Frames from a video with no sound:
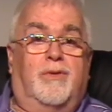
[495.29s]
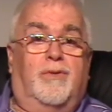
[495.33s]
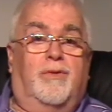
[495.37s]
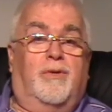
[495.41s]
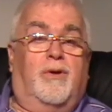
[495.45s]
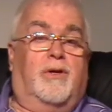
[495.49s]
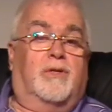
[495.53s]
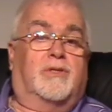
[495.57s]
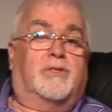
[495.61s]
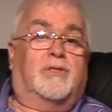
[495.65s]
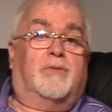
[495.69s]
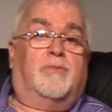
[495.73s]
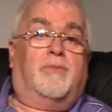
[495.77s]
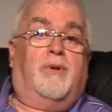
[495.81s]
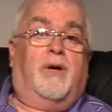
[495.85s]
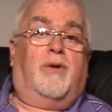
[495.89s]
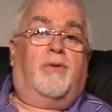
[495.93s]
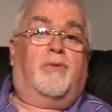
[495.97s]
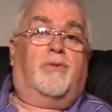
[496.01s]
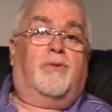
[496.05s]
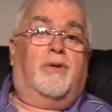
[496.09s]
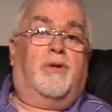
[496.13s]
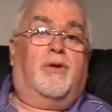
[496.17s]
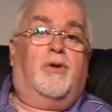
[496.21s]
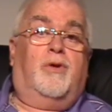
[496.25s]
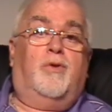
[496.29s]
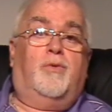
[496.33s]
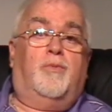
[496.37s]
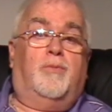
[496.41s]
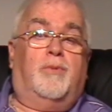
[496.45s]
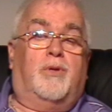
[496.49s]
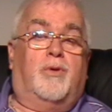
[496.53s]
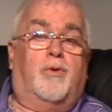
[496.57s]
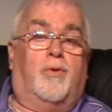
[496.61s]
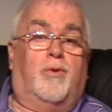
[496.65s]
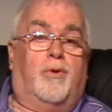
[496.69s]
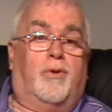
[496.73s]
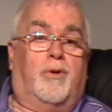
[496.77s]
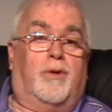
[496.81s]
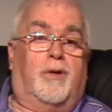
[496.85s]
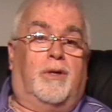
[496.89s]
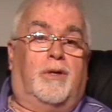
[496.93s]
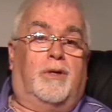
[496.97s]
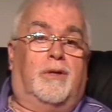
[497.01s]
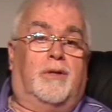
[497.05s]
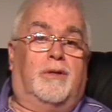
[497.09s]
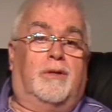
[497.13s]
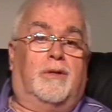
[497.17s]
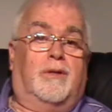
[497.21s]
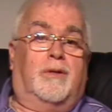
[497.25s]
thoughts about the human aura,
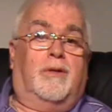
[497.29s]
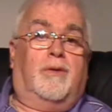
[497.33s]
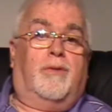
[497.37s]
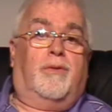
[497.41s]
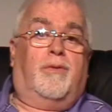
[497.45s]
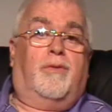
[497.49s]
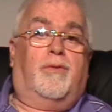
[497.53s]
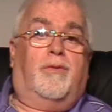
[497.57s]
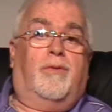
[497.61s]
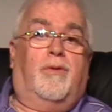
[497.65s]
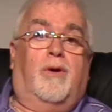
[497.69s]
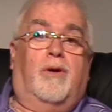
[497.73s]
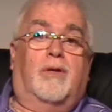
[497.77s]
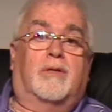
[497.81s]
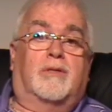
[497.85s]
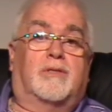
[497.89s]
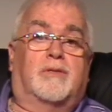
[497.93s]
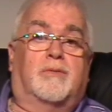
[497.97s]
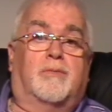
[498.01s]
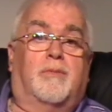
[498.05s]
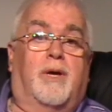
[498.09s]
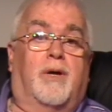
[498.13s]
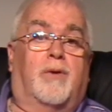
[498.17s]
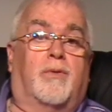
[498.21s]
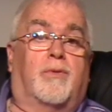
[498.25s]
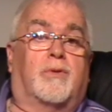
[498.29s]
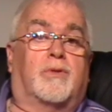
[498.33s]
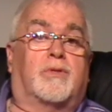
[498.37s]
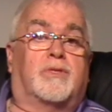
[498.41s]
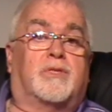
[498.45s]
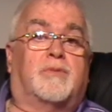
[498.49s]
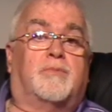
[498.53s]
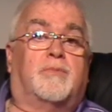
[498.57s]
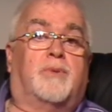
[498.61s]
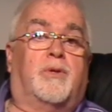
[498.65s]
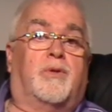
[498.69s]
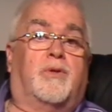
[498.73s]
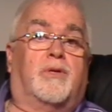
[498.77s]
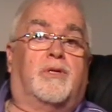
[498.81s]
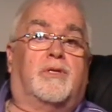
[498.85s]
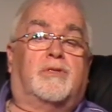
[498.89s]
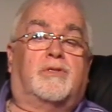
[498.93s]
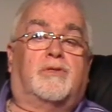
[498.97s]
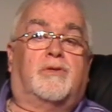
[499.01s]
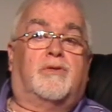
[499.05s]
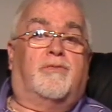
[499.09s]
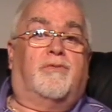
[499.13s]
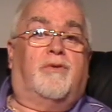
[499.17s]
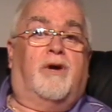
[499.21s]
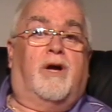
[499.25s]
thoughts about spirit
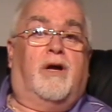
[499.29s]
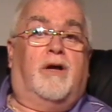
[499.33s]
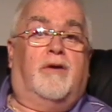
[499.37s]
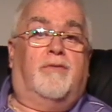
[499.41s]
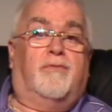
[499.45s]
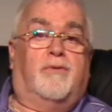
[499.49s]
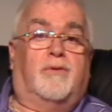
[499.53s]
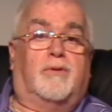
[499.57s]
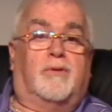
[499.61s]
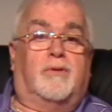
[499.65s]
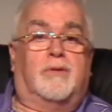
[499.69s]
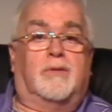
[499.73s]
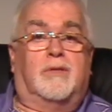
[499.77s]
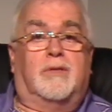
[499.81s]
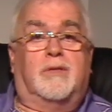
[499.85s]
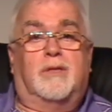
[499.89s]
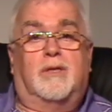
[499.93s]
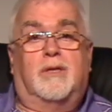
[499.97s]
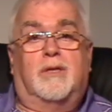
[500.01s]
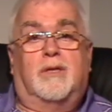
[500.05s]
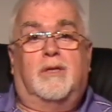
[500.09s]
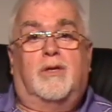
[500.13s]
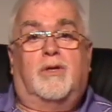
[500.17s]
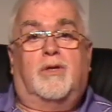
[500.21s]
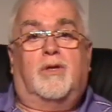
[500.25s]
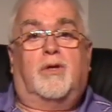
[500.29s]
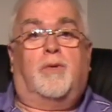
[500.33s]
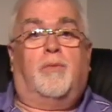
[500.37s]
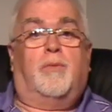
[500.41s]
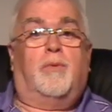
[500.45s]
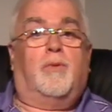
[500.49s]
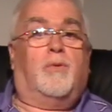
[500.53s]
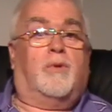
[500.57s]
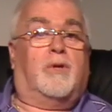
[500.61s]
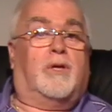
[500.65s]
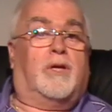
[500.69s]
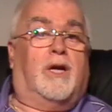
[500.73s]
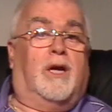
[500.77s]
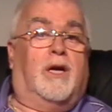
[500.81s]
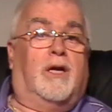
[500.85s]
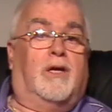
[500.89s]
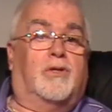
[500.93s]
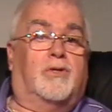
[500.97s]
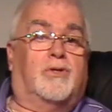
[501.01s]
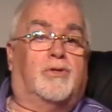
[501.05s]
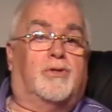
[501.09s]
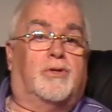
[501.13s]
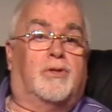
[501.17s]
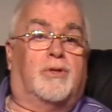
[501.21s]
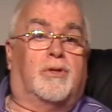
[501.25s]
survival,
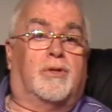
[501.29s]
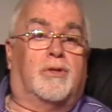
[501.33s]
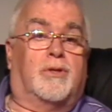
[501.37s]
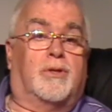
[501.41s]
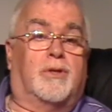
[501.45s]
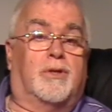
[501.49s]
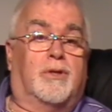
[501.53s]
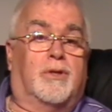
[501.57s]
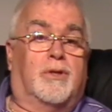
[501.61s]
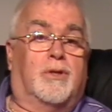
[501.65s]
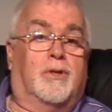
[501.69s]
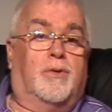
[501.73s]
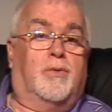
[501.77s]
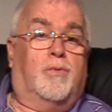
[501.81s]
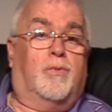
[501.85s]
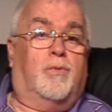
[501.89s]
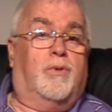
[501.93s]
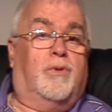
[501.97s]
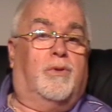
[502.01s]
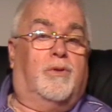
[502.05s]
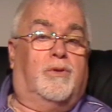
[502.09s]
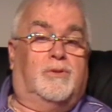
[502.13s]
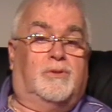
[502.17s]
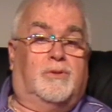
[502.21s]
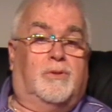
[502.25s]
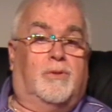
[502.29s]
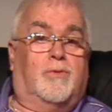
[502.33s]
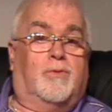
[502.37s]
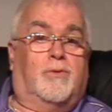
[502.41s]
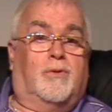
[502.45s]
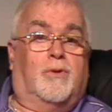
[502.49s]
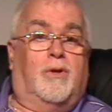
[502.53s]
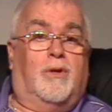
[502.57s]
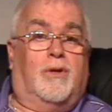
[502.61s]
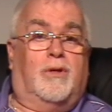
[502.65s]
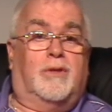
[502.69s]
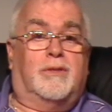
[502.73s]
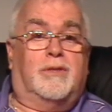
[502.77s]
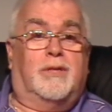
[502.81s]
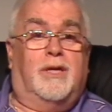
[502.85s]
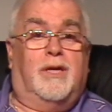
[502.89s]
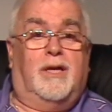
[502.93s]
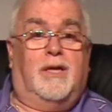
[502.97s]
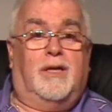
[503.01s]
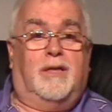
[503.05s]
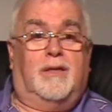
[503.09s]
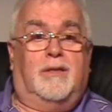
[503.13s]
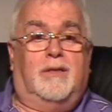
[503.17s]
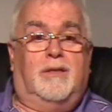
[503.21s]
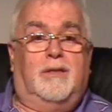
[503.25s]
communication with the so called
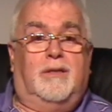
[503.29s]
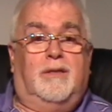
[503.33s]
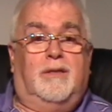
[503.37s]
dead.